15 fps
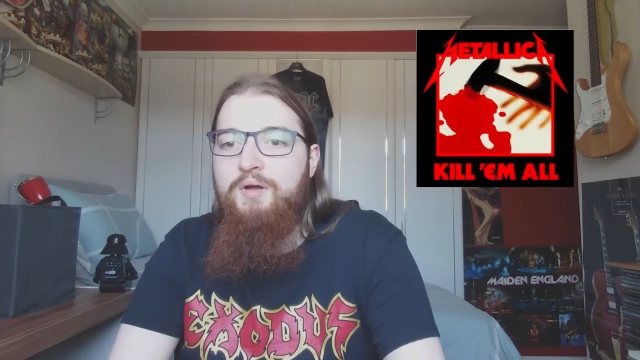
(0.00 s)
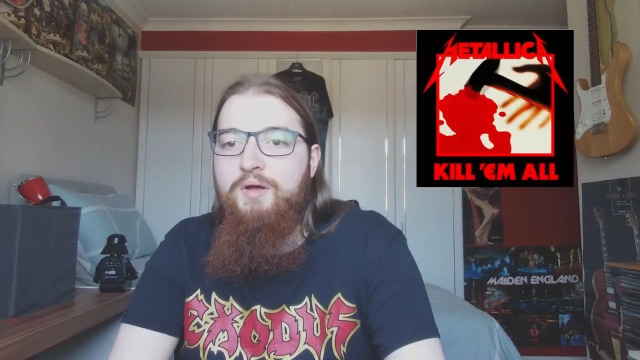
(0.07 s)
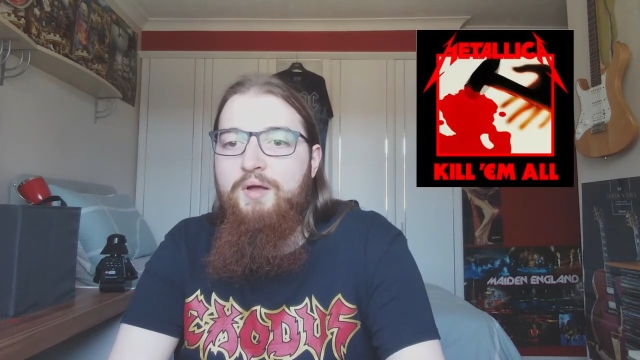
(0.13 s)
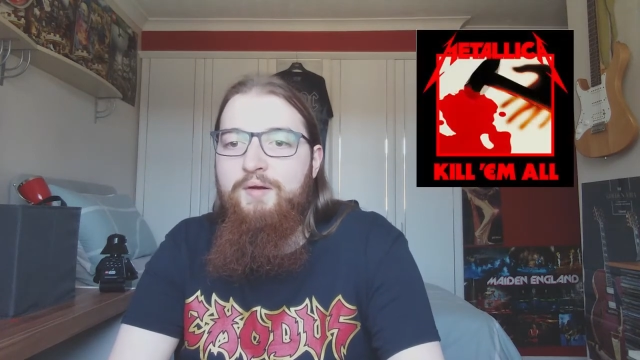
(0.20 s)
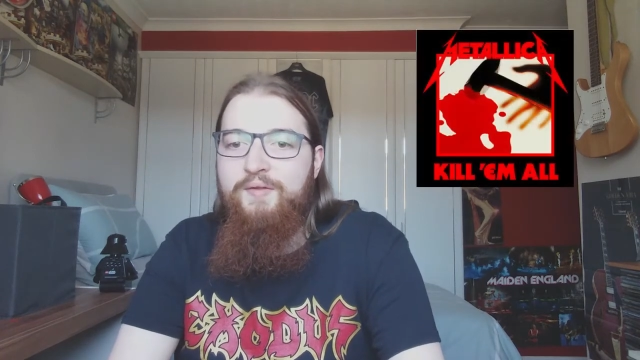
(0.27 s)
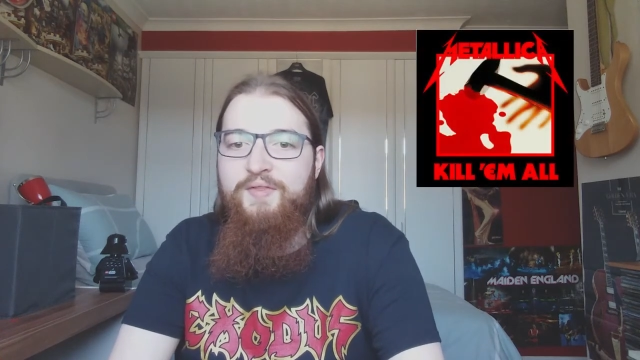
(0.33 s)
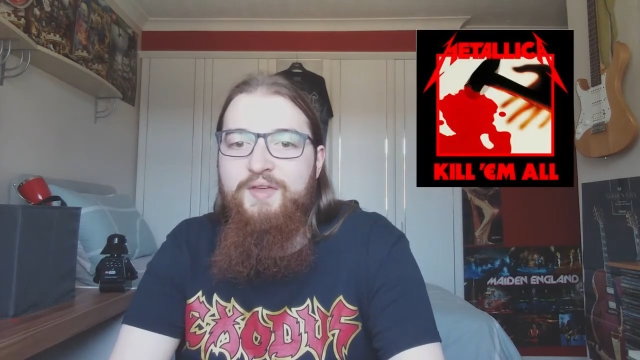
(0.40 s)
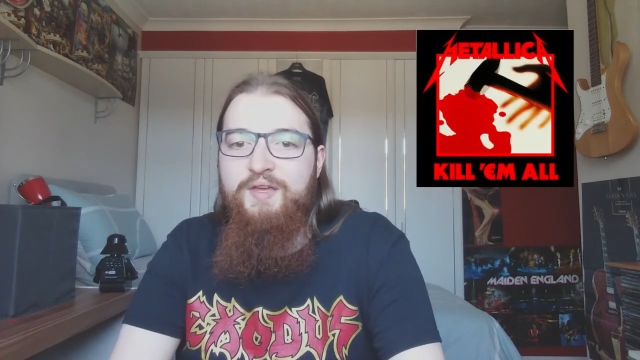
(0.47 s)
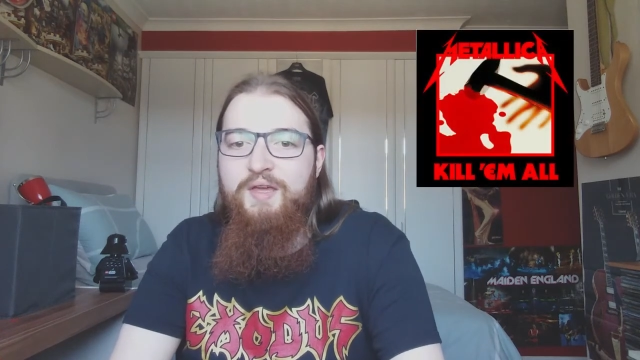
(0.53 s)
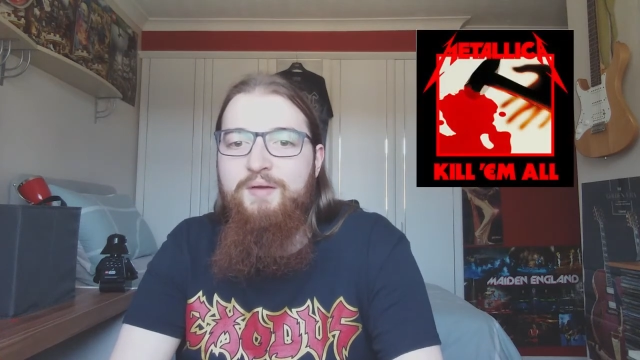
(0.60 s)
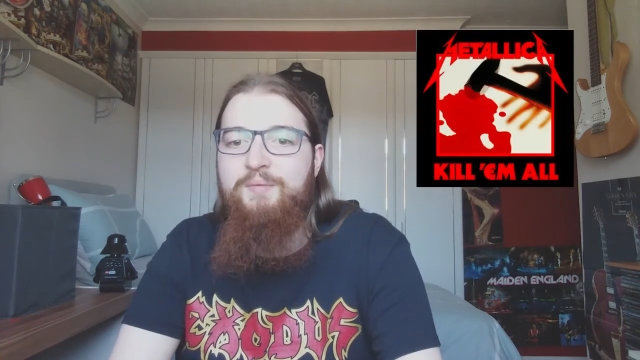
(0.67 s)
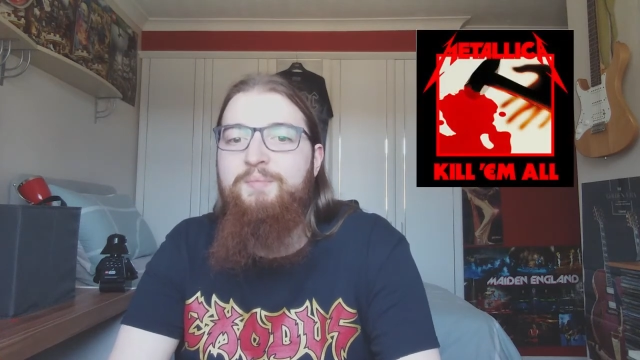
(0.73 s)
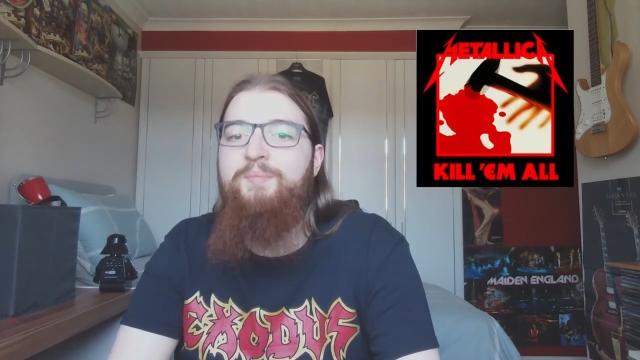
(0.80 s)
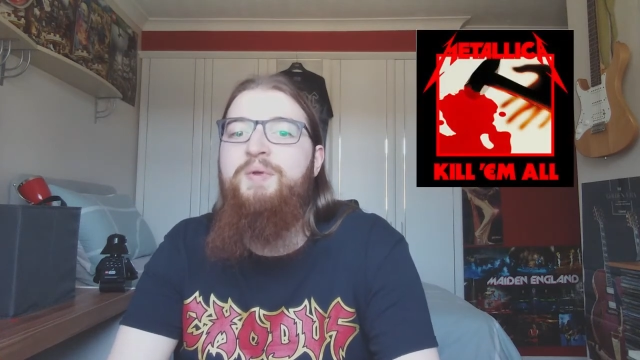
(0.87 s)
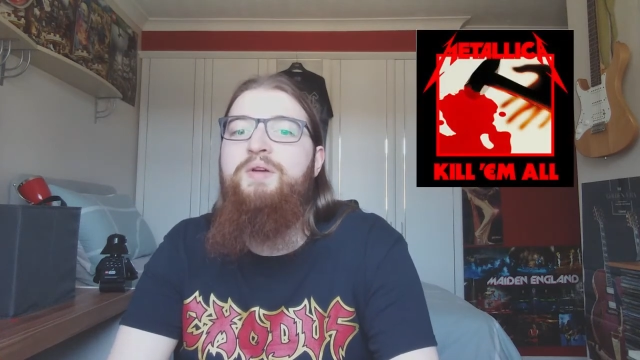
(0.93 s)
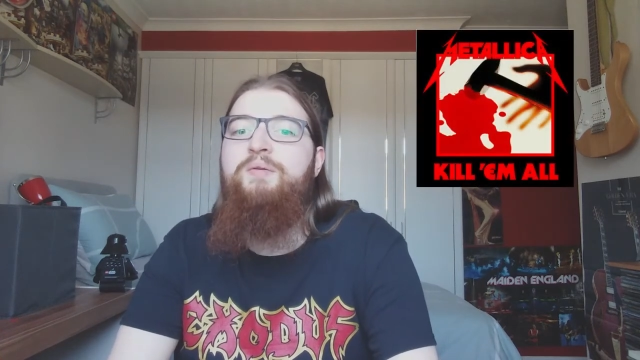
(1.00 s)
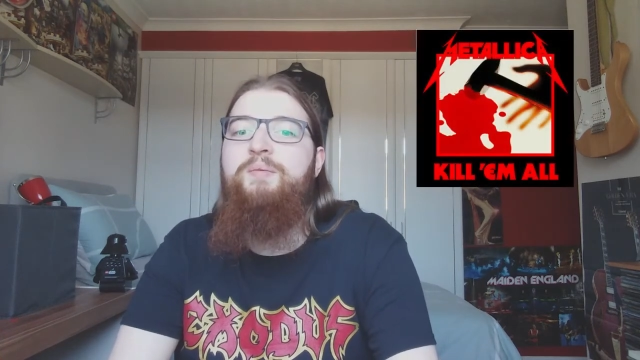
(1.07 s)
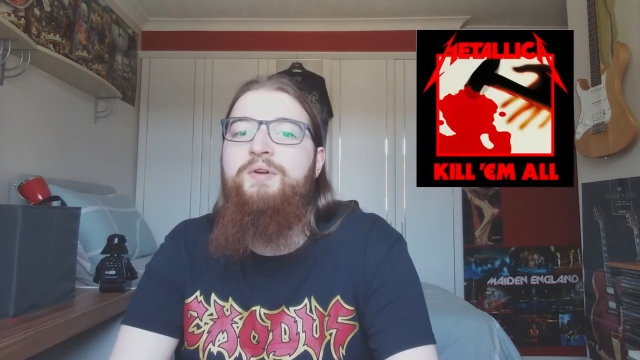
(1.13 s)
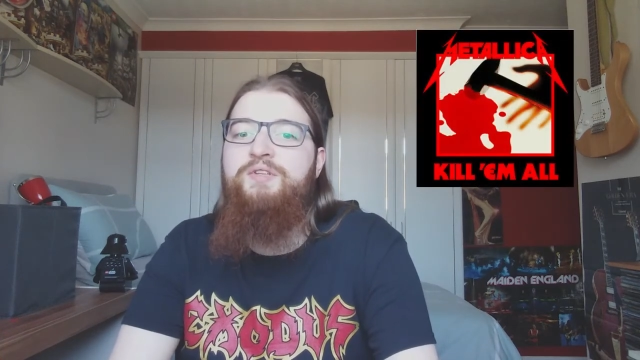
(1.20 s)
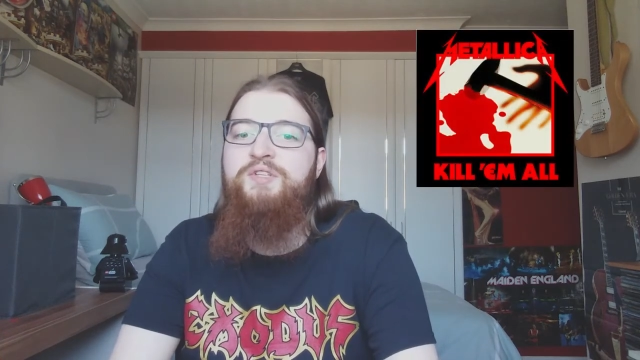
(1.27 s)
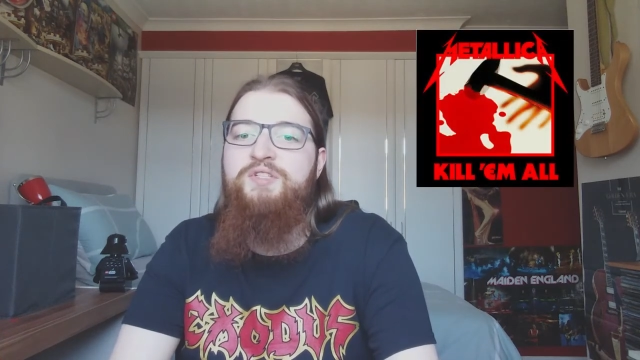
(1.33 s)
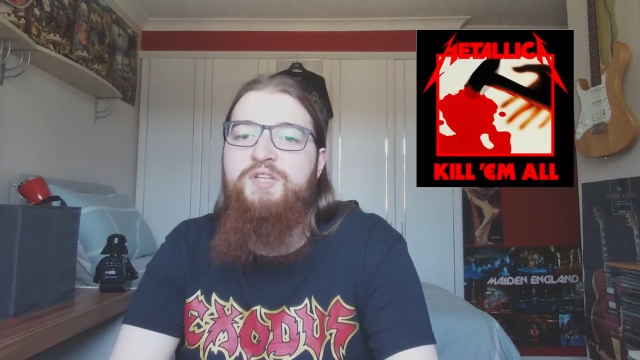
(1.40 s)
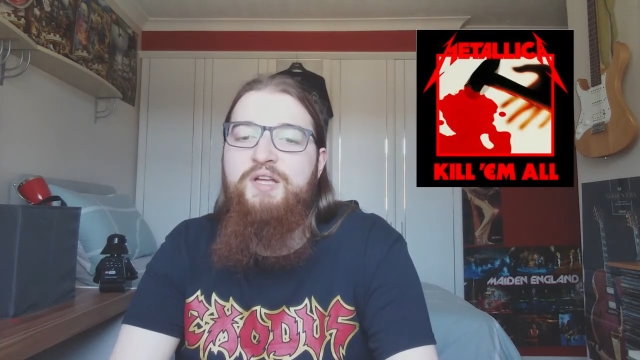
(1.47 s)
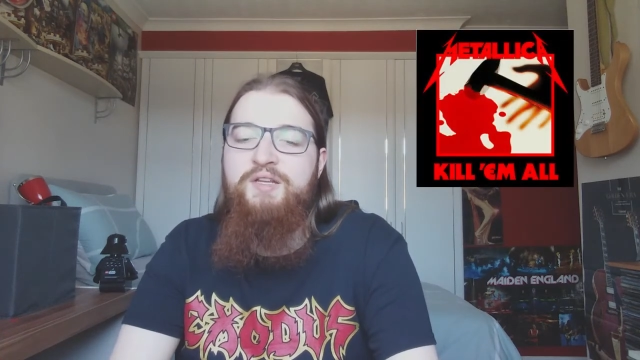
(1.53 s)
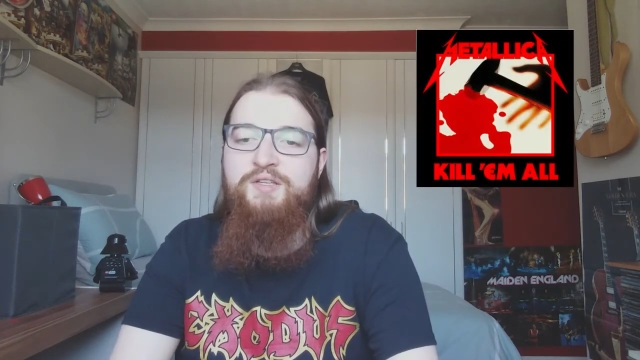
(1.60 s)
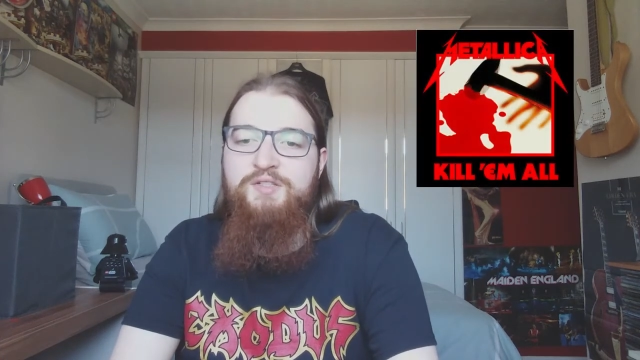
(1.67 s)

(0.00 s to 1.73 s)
and I think it would be almost exactly